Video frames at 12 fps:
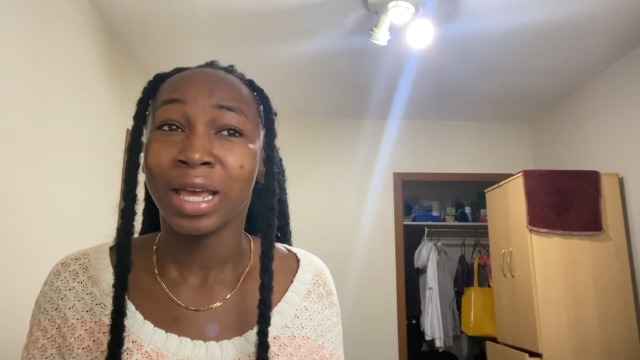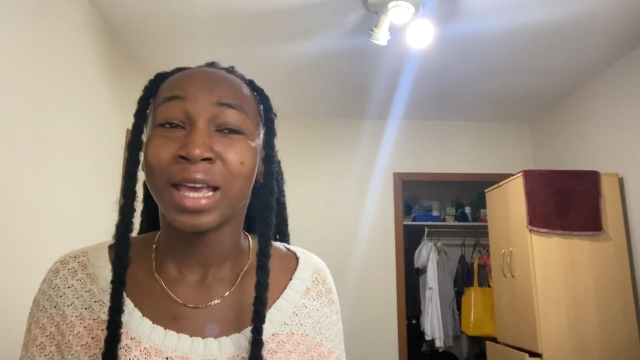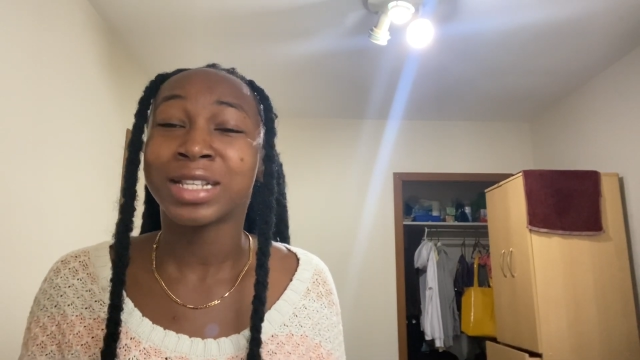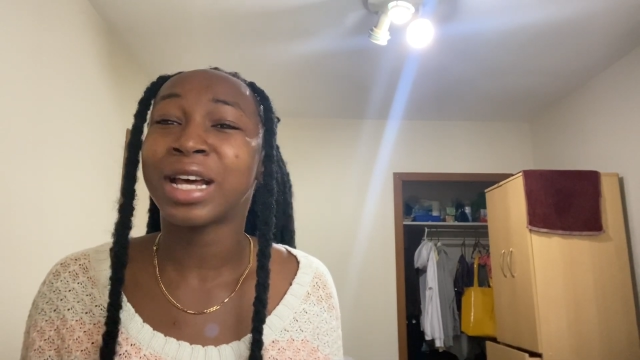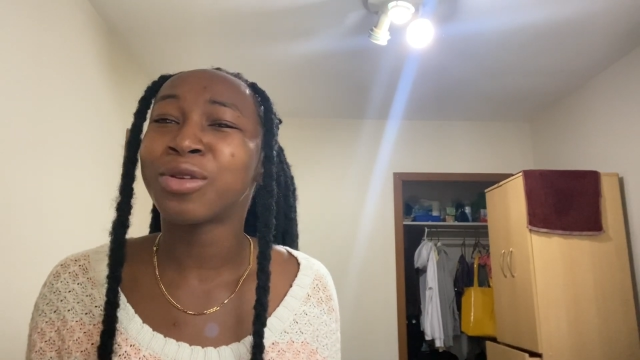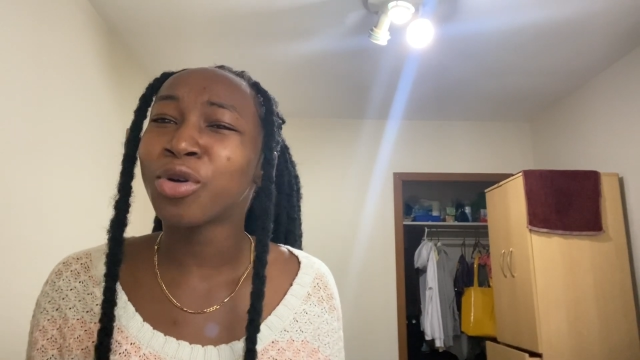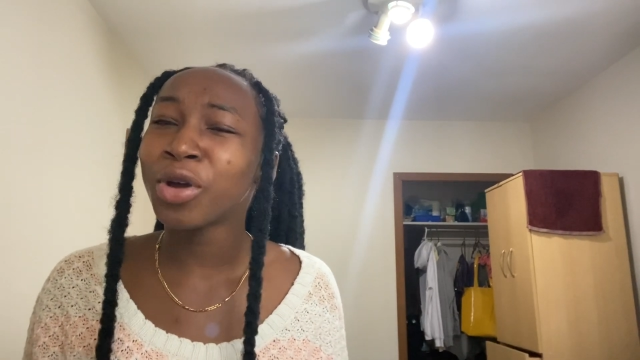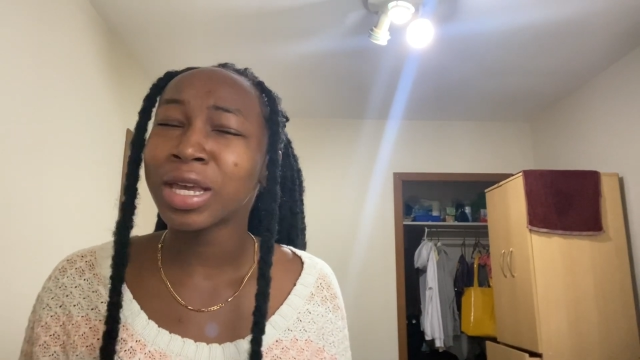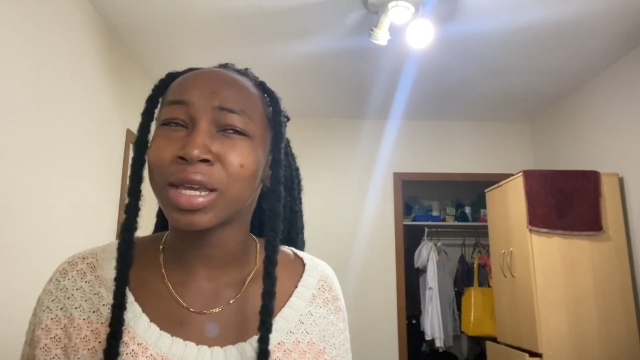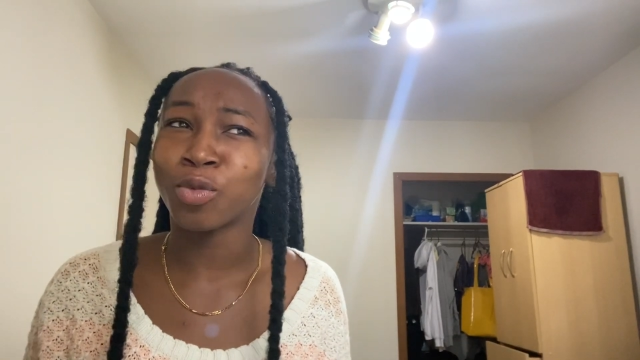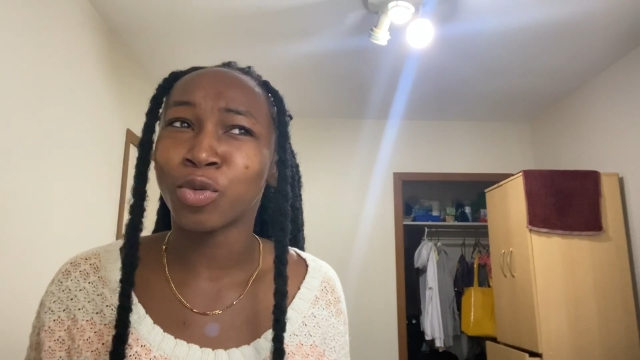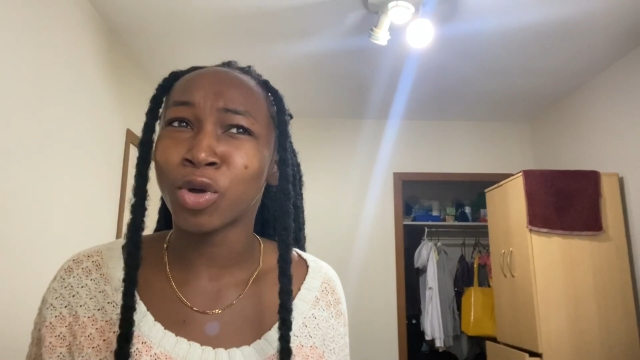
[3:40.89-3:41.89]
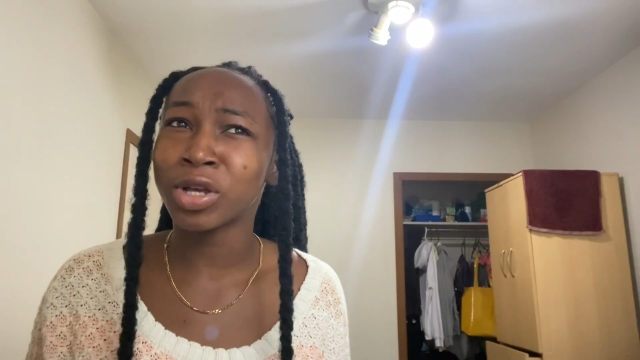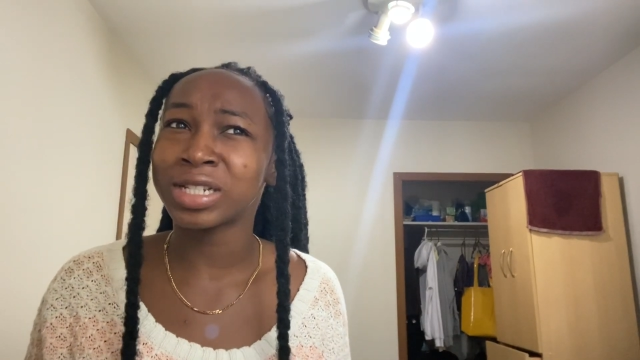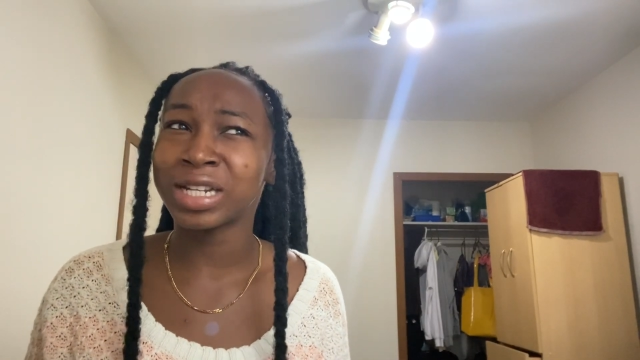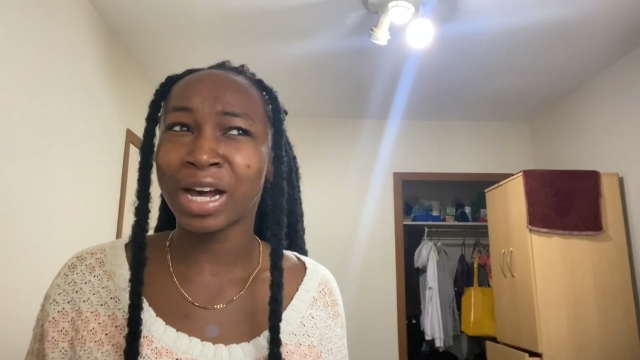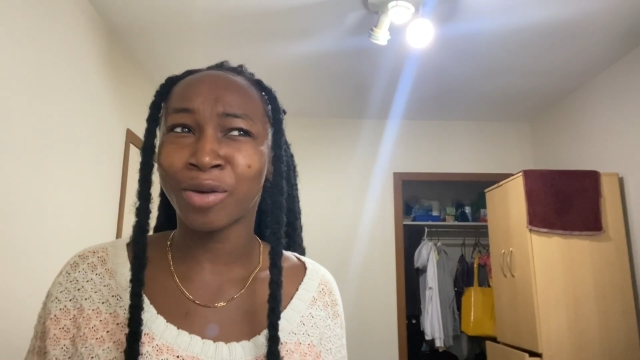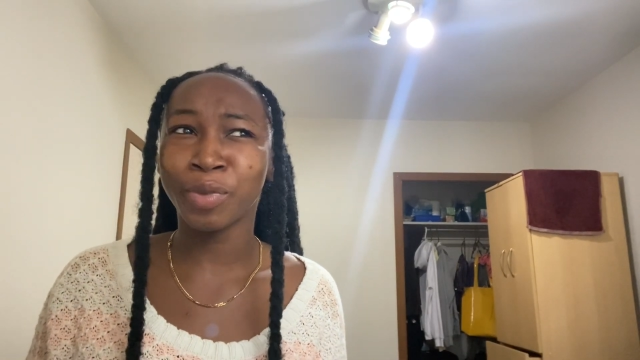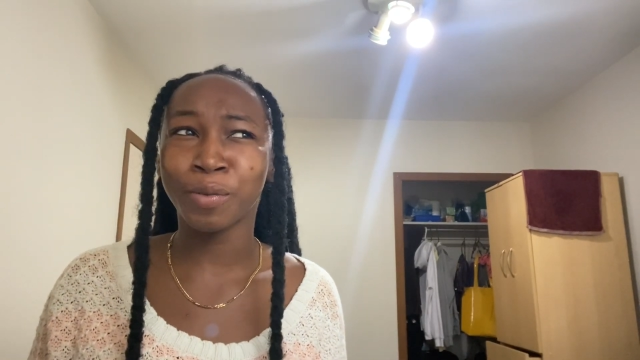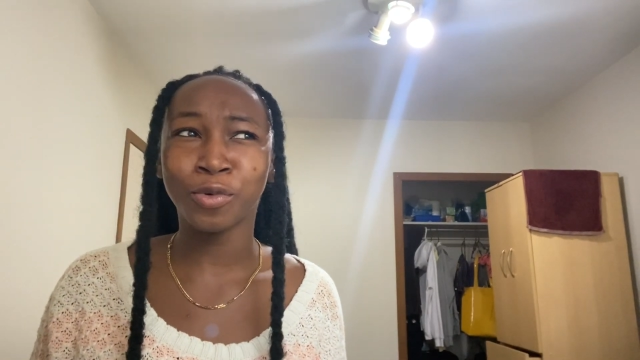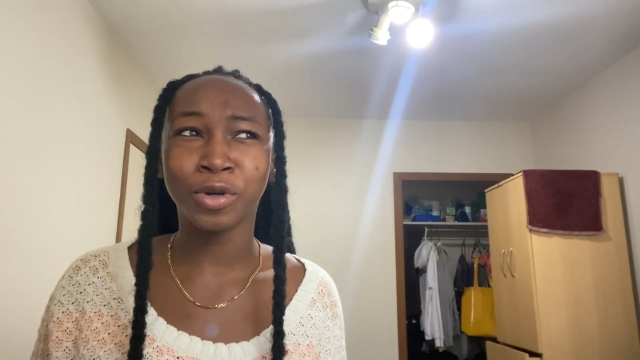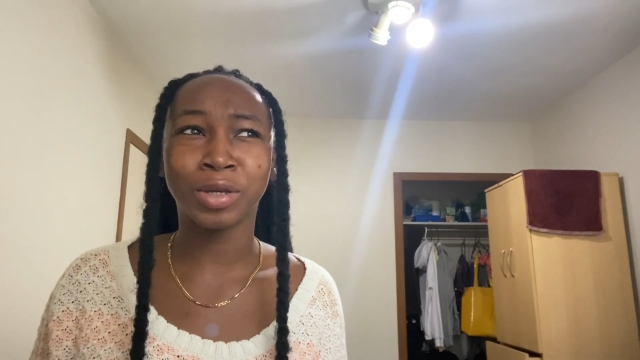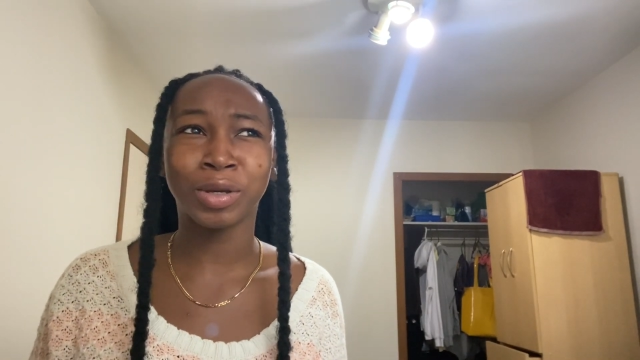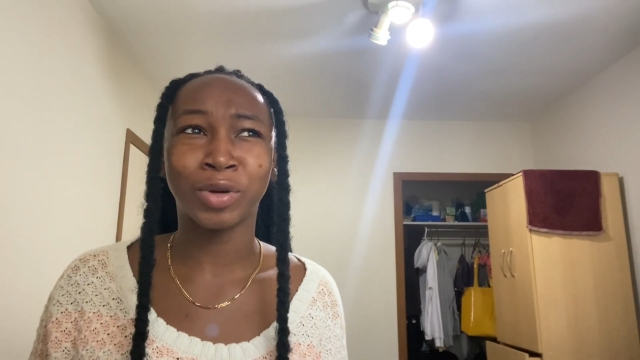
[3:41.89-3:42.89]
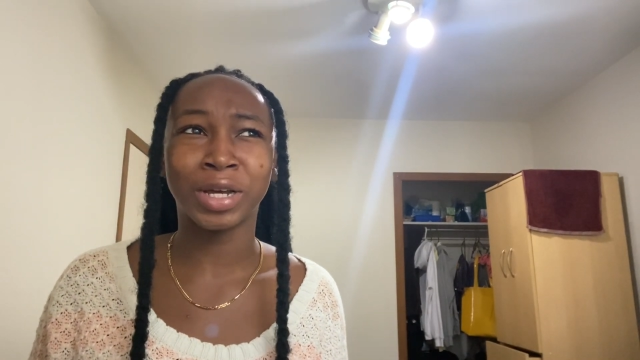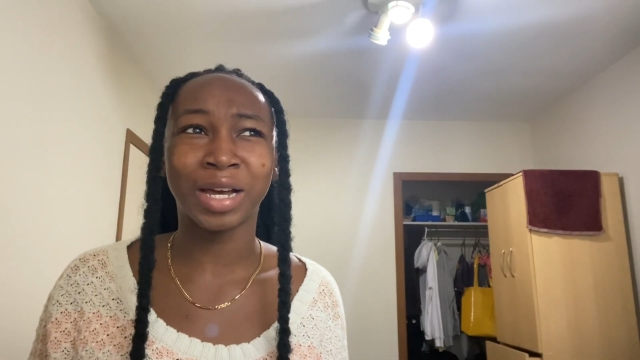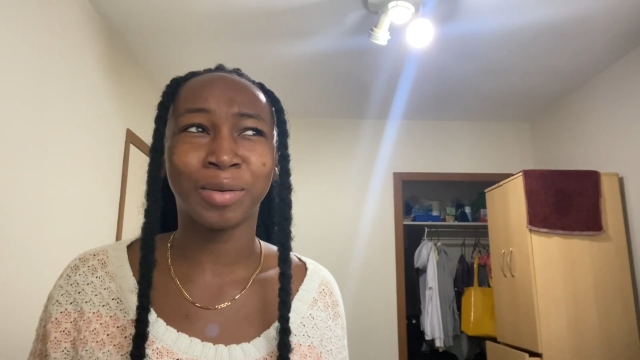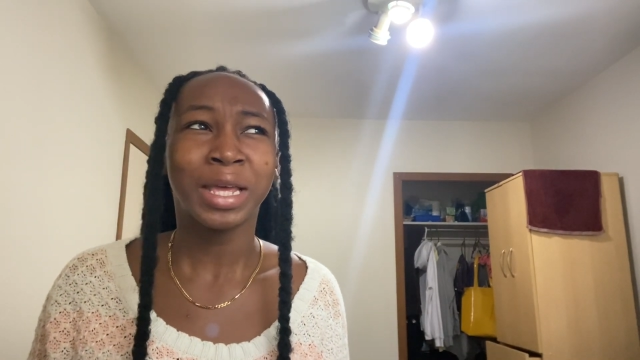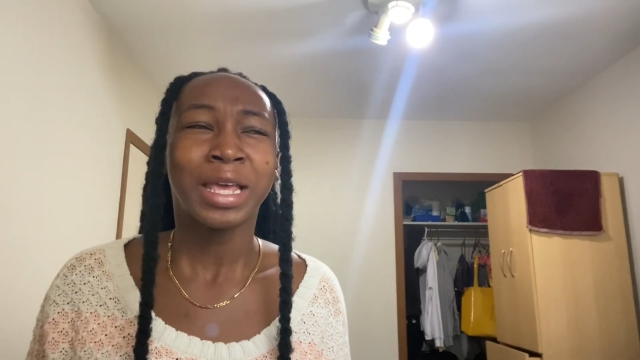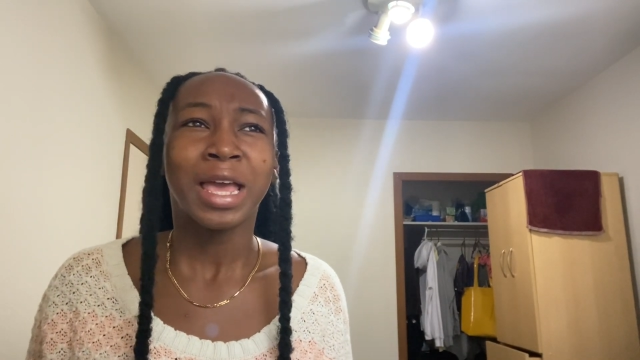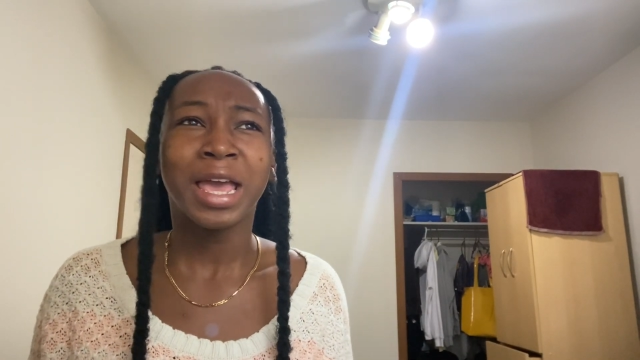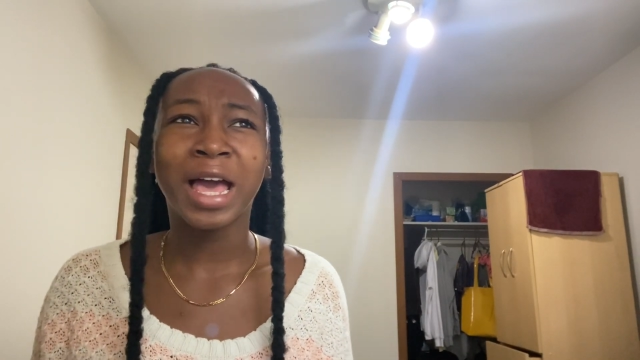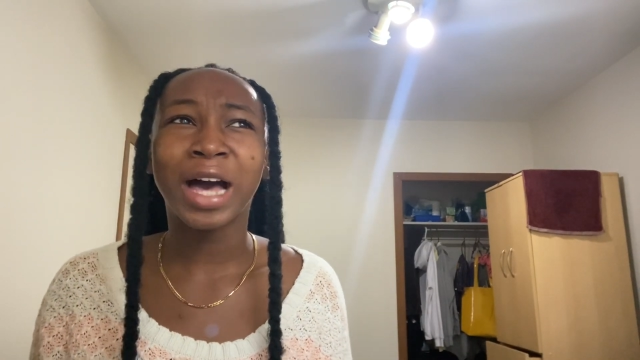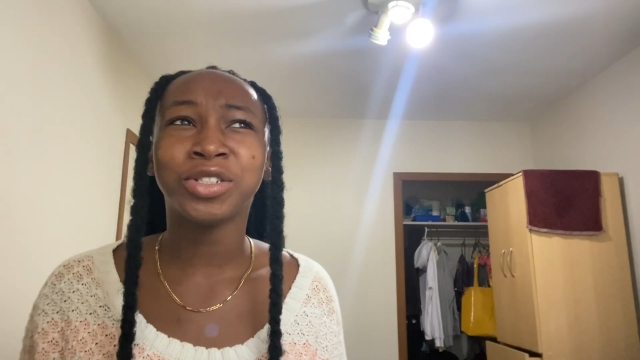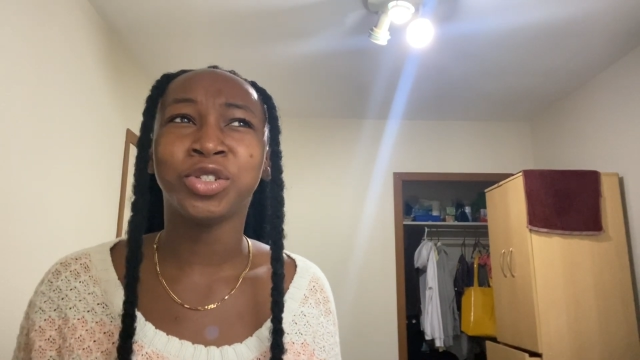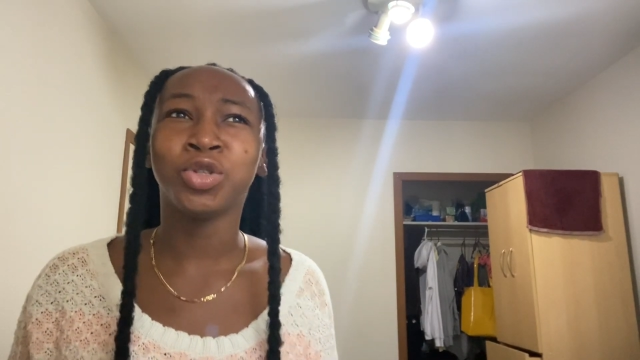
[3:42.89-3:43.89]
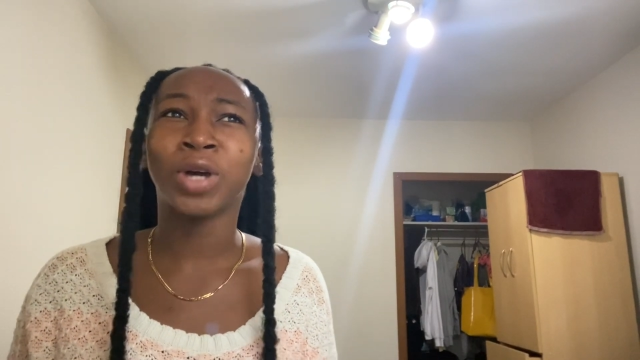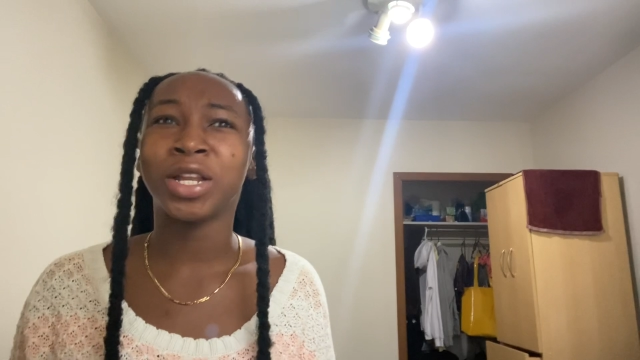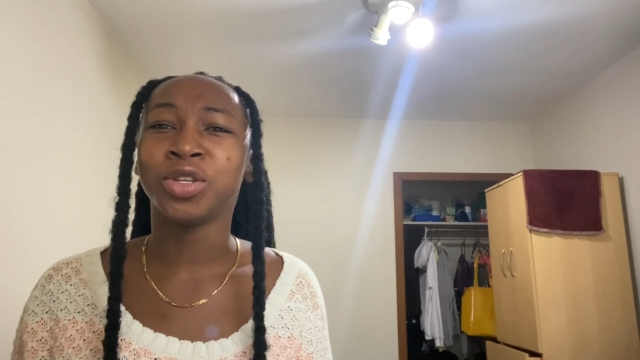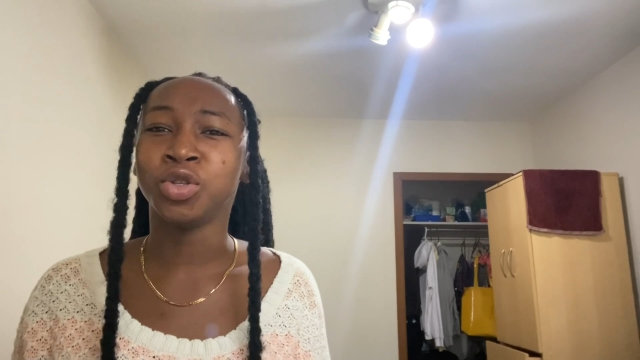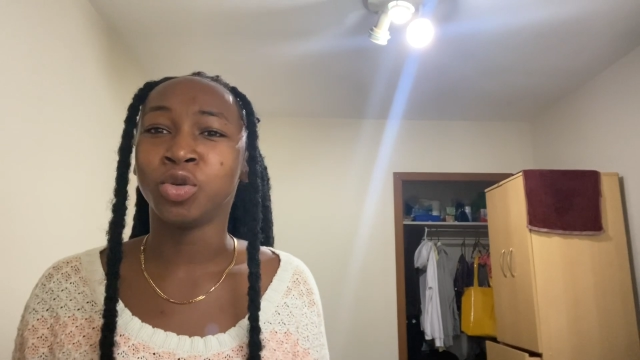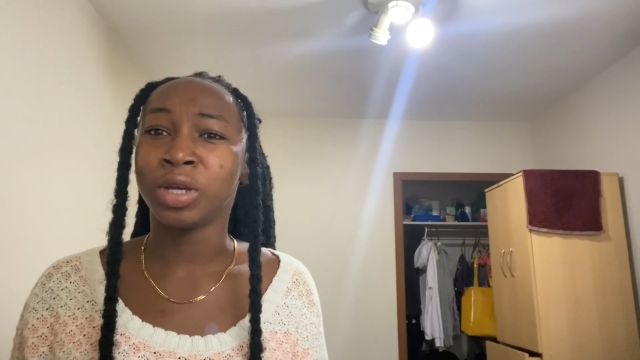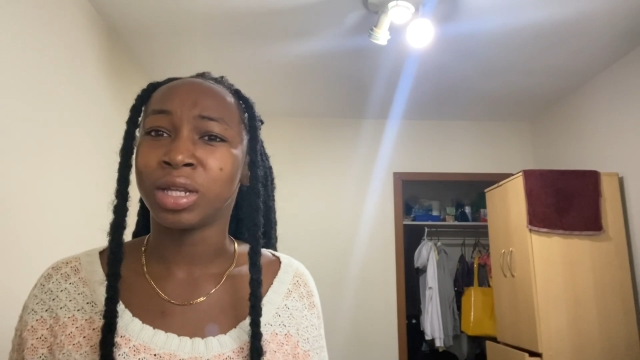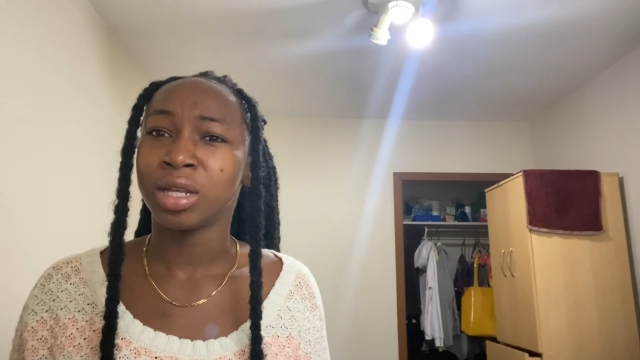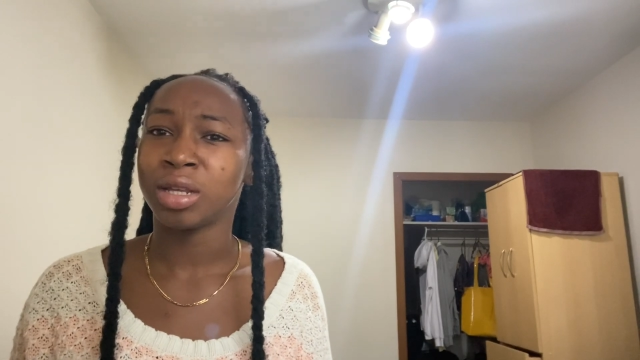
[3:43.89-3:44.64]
It's annoying because now people come. Hey, how do you do it?